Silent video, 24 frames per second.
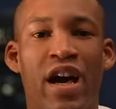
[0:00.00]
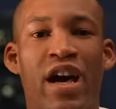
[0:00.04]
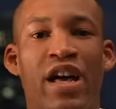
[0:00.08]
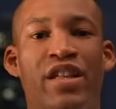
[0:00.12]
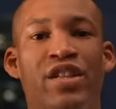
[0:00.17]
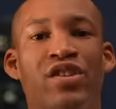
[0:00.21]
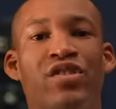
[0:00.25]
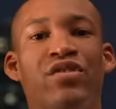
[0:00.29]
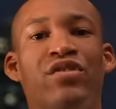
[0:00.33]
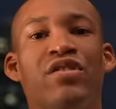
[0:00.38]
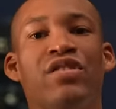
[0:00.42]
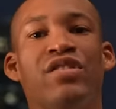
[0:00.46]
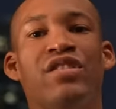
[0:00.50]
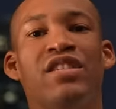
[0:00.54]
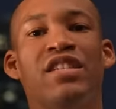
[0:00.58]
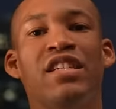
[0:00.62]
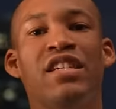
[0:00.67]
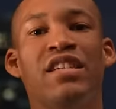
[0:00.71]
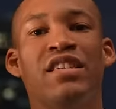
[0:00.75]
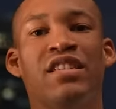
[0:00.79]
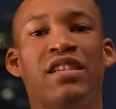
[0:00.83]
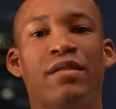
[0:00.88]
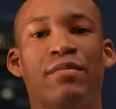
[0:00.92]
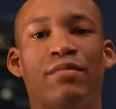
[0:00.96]
and you could
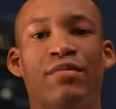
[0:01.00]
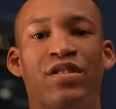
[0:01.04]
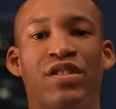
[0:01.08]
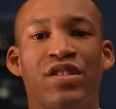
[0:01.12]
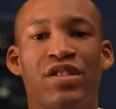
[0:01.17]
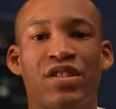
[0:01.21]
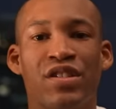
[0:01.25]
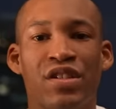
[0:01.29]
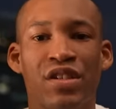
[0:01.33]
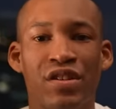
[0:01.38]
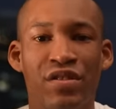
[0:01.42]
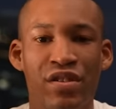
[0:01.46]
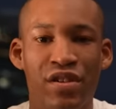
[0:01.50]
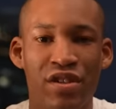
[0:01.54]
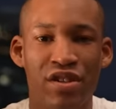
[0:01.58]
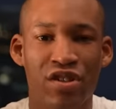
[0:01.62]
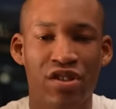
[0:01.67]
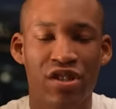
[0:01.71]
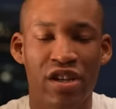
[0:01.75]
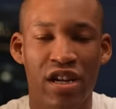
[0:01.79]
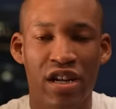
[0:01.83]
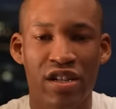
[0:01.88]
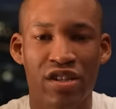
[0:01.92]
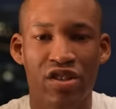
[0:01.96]
see some serious
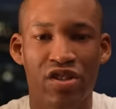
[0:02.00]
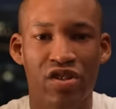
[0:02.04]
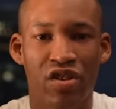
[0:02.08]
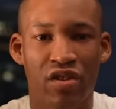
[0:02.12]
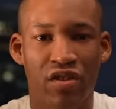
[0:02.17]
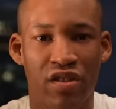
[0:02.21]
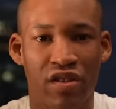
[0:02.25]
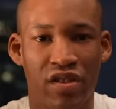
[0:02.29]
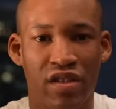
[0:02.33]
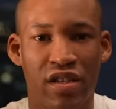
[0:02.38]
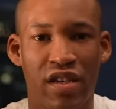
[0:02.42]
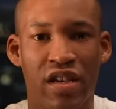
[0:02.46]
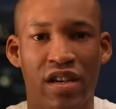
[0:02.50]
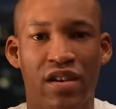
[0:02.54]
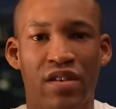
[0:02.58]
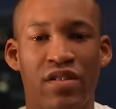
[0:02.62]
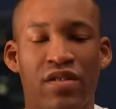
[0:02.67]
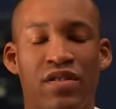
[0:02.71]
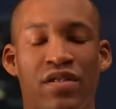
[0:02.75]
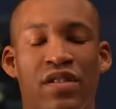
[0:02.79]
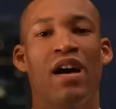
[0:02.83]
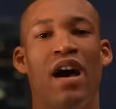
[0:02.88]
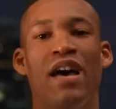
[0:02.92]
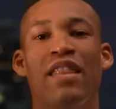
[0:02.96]
changes on the
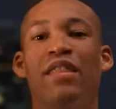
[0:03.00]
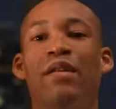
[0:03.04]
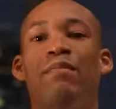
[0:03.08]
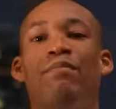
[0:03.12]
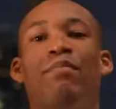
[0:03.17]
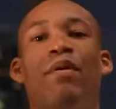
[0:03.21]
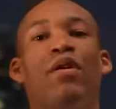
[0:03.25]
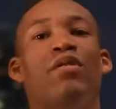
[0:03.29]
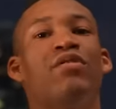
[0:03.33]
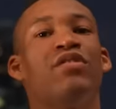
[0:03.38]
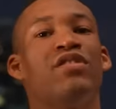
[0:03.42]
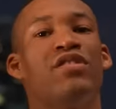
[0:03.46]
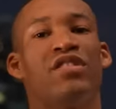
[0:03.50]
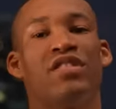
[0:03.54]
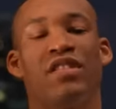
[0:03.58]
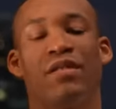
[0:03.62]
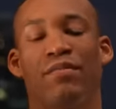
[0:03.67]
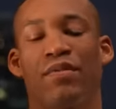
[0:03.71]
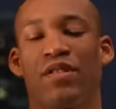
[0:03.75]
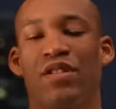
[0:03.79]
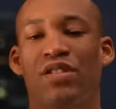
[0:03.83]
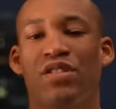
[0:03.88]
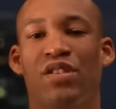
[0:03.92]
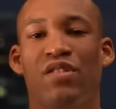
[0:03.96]
scales. And the bonus tip
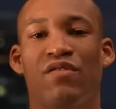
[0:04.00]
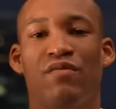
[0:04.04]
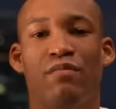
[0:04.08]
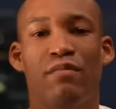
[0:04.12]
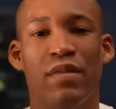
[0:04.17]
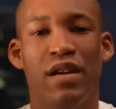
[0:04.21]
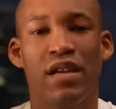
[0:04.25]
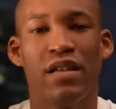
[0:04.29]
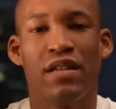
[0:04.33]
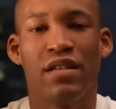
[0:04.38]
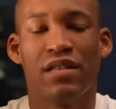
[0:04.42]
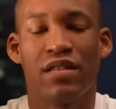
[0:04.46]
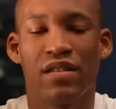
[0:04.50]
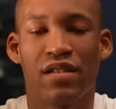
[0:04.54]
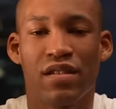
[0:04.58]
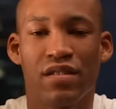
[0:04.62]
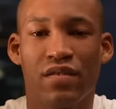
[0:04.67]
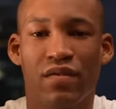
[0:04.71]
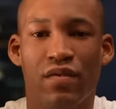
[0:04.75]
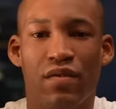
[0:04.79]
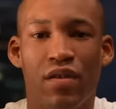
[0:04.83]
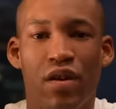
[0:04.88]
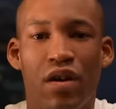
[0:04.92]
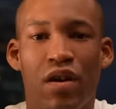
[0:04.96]
because you've made it this
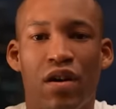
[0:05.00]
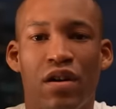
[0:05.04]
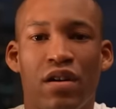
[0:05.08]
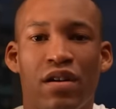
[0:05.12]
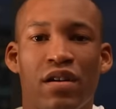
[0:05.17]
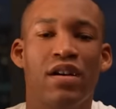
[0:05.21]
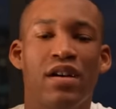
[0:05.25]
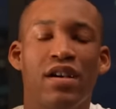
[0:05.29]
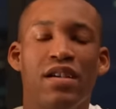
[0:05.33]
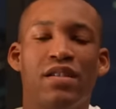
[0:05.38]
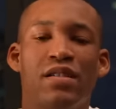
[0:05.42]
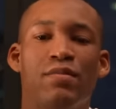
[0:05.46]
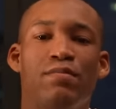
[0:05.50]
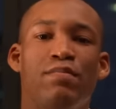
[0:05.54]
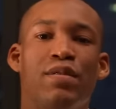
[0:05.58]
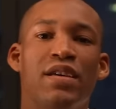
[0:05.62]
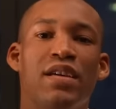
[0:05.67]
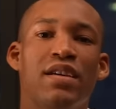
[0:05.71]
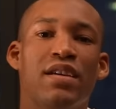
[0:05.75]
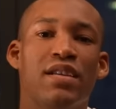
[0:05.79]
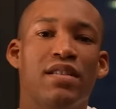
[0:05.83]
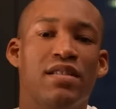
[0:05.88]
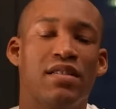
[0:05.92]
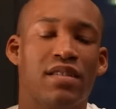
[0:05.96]
far is be
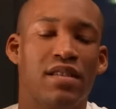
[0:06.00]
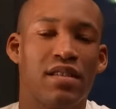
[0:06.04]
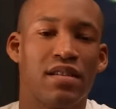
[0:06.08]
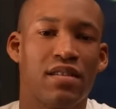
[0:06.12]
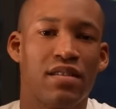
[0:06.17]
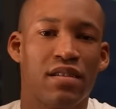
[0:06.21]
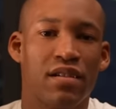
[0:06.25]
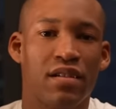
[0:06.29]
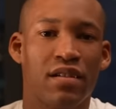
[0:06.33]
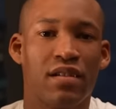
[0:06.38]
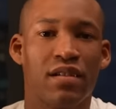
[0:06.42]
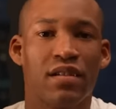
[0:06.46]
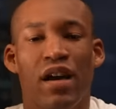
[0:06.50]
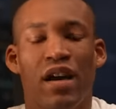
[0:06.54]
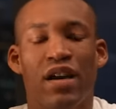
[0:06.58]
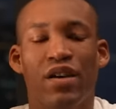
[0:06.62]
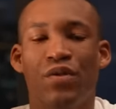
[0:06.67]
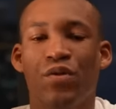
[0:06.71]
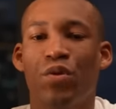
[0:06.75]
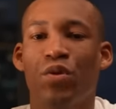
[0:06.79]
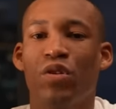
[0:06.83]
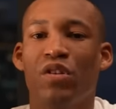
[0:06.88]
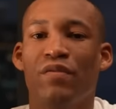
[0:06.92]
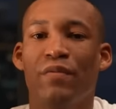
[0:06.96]
consistent. In
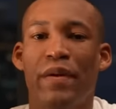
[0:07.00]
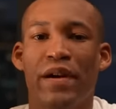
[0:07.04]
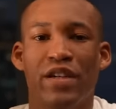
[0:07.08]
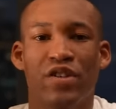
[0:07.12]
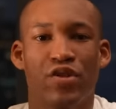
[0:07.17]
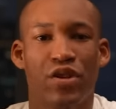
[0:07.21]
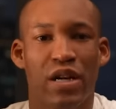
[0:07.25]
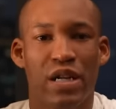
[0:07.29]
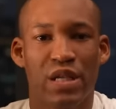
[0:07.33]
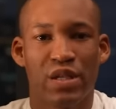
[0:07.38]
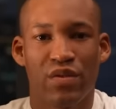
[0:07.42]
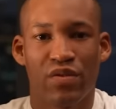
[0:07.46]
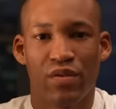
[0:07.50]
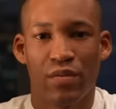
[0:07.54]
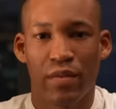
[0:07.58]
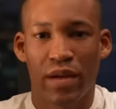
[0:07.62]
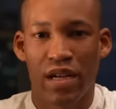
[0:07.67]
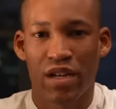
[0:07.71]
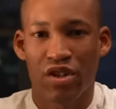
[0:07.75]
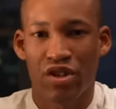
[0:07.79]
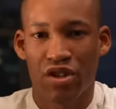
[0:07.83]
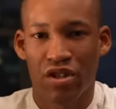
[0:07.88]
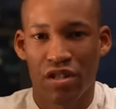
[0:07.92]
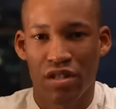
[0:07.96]
all of my
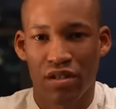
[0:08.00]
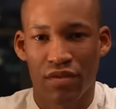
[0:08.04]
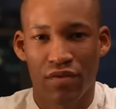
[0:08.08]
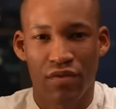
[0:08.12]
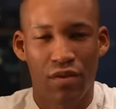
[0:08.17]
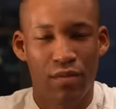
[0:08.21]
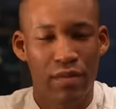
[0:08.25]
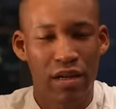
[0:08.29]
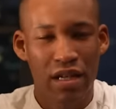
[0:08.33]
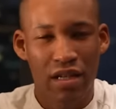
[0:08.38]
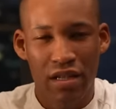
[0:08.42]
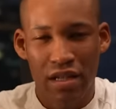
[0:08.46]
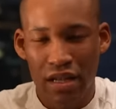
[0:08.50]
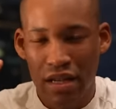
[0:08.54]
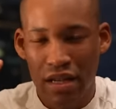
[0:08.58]
transformations, for me to